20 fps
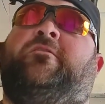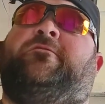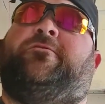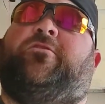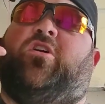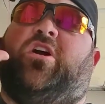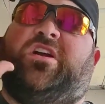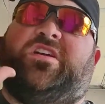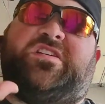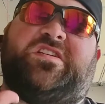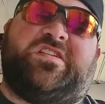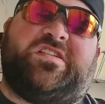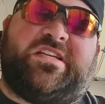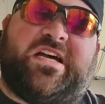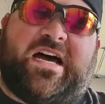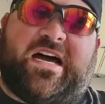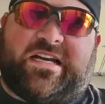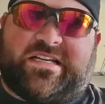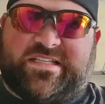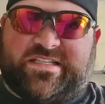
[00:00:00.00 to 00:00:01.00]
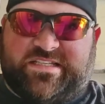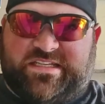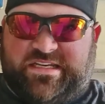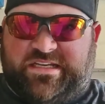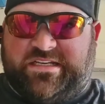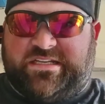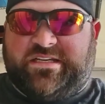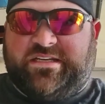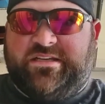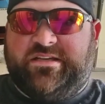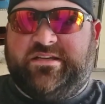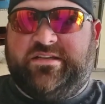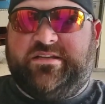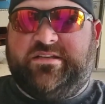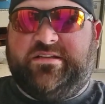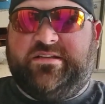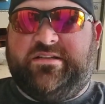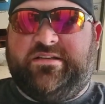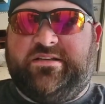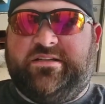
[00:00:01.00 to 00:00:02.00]
for a stock seat,
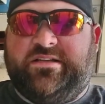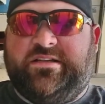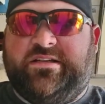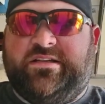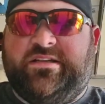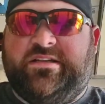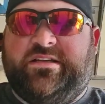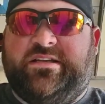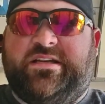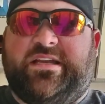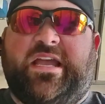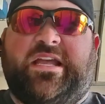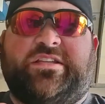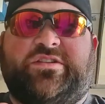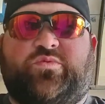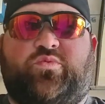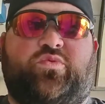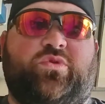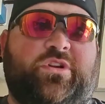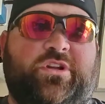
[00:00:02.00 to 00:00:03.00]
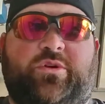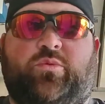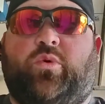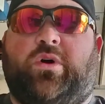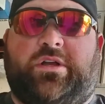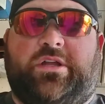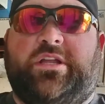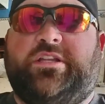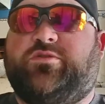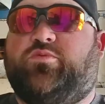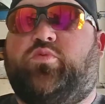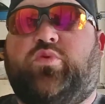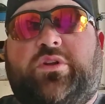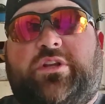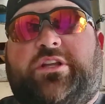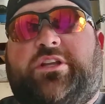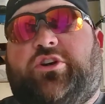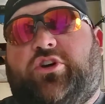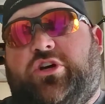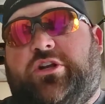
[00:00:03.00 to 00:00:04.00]
it's really
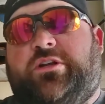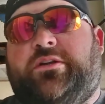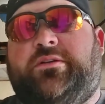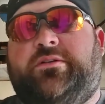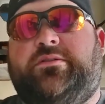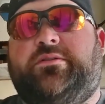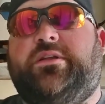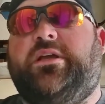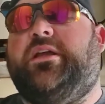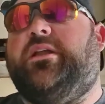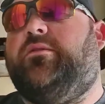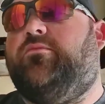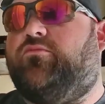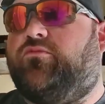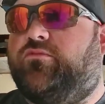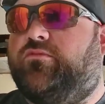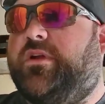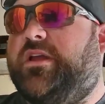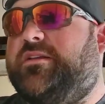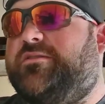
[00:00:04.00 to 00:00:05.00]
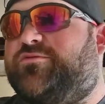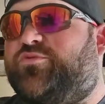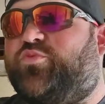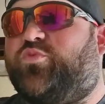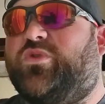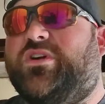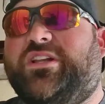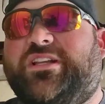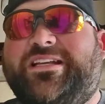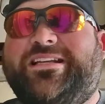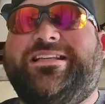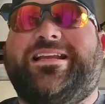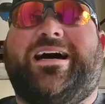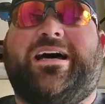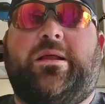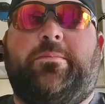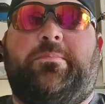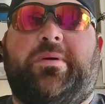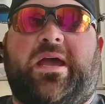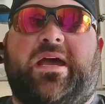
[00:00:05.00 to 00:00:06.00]
good. It's really not
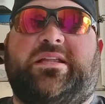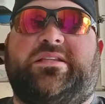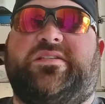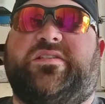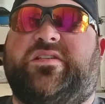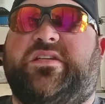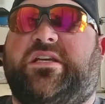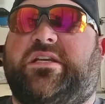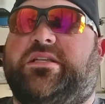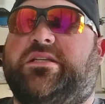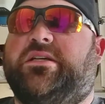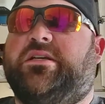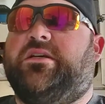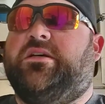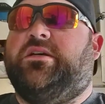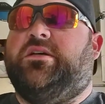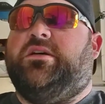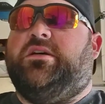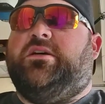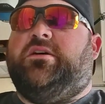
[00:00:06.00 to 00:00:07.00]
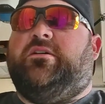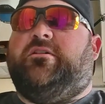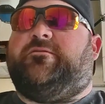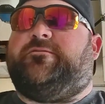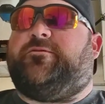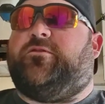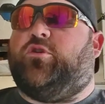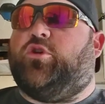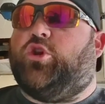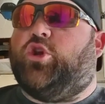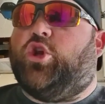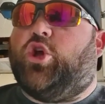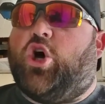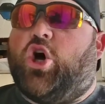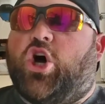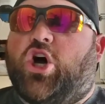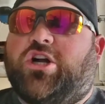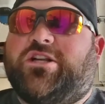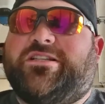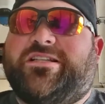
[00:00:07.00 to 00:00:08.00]
a bad seat. For
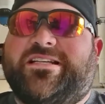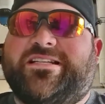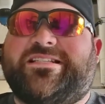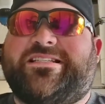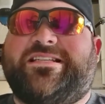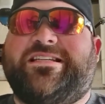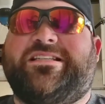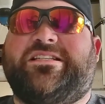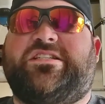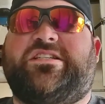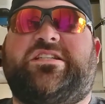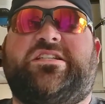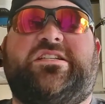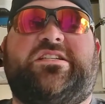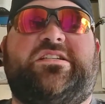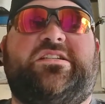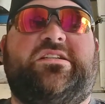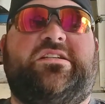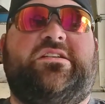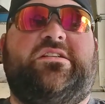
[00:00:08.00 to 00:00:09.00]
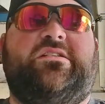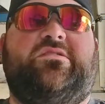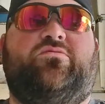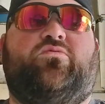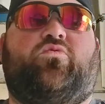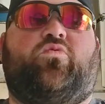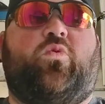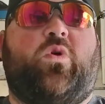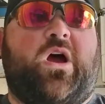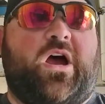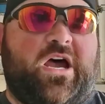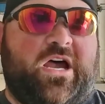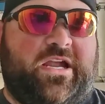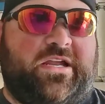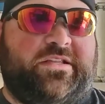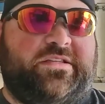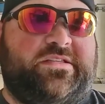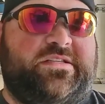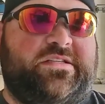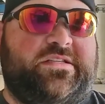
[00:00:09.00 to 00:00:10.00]
long distance
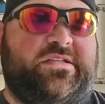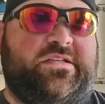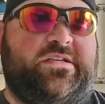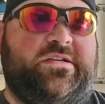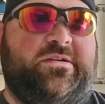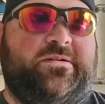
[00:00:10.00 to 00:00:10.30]
rides,